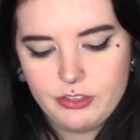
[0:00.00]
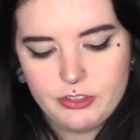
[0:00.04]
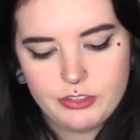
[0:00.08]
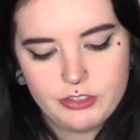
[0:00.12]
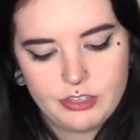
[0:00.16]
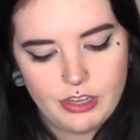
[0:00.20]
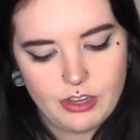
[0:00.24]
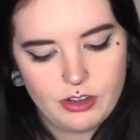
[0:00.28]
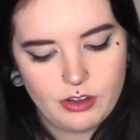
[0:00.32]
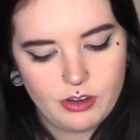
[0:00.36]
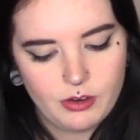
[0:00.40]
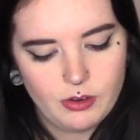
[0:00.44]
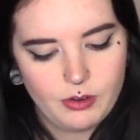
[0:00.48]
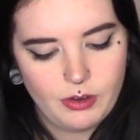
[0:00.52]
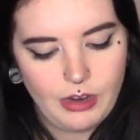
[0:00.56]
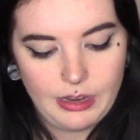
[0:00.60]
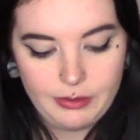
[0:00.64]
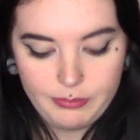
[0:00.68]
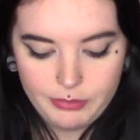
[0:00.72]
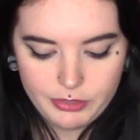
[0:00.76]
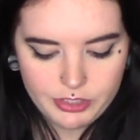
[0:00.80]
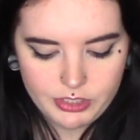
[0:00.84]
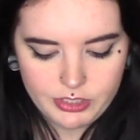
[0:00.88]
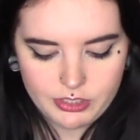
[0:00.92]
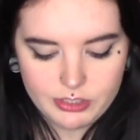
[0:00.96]
So
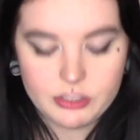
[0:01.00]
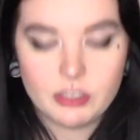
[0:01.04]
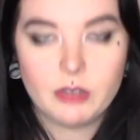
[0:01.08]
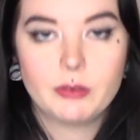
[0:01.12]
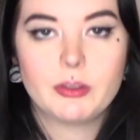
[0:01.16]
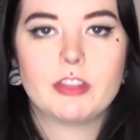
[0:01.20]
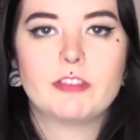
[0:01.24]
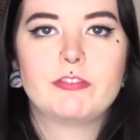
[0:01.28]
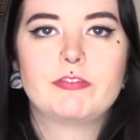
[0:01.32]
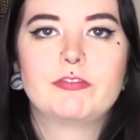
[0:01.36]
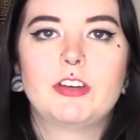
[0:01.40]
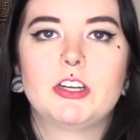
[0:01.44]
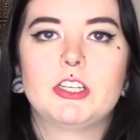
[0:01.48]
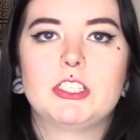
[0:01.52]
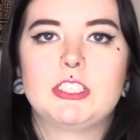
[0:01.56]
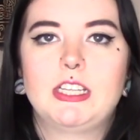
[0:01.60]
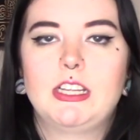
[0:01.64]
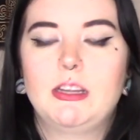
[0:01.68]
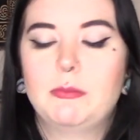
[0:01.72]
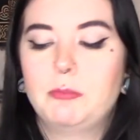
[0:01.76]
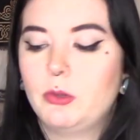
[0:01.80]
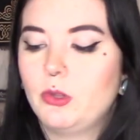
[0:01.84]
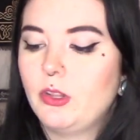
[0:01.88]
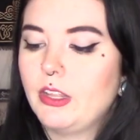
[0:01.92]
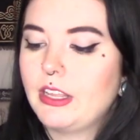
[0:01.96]
I'm just going to start with the first thing
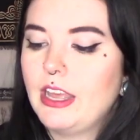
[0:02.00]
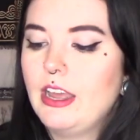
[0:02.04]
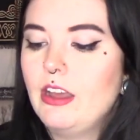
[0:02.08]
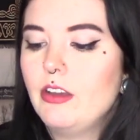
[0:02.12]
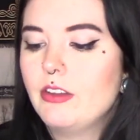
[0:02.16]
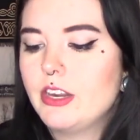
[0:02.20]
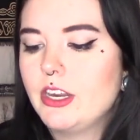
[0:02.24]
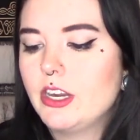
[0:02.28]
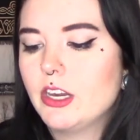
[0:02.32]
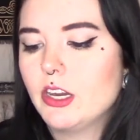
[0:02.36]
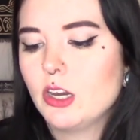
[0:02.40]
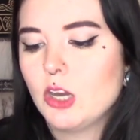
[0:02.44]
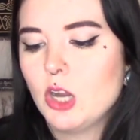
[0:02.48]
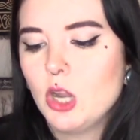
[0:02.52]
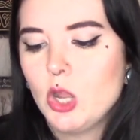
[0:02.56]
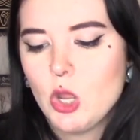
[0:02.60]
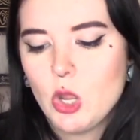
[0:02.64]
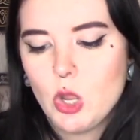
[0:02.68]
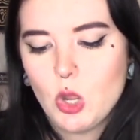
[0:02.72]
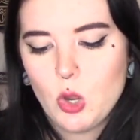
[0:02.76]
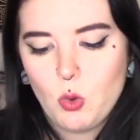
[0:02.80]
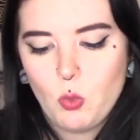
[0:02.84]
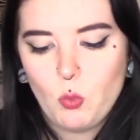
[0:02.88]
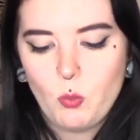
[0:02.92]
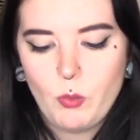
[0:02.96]
I'm pulling out here,
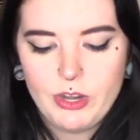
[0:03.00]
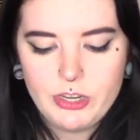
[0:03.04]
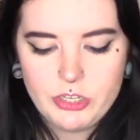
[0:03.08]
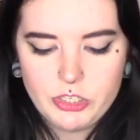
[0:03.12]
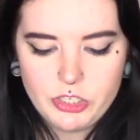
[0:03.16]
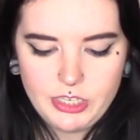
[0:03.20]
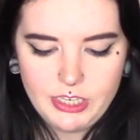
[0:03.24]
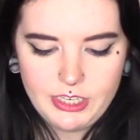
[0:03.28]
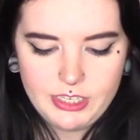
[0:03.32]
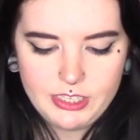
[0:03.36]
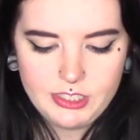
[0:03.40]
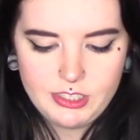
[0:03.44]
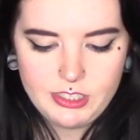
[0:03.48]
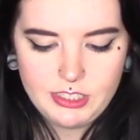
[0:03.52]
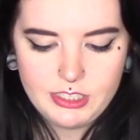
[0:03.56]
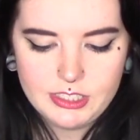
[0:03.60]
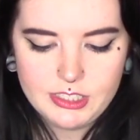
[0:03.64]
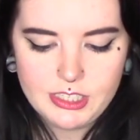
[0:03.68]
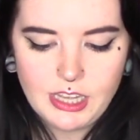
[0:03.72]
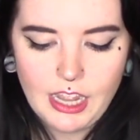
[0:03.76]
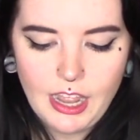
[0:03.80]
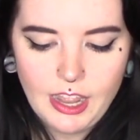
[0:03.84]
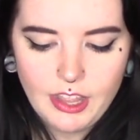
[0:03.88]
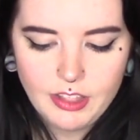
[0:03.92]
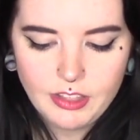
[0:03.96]
which is this
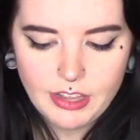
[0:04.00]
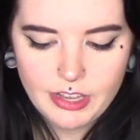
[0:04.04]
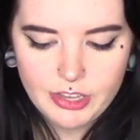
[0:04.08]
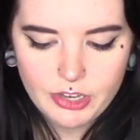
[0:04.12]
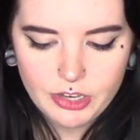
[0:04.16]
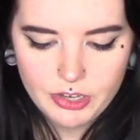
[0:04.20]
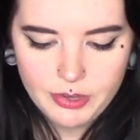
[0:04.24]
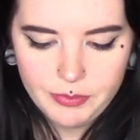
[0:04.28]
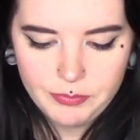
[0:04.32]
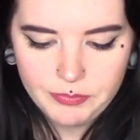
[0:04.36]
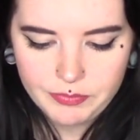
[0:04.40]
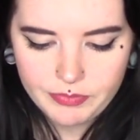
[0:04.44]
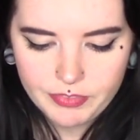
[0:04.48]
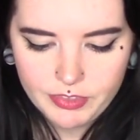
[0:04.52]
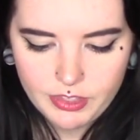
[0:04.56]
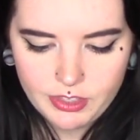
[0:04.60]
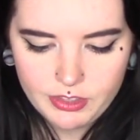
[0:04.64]
eyeliner.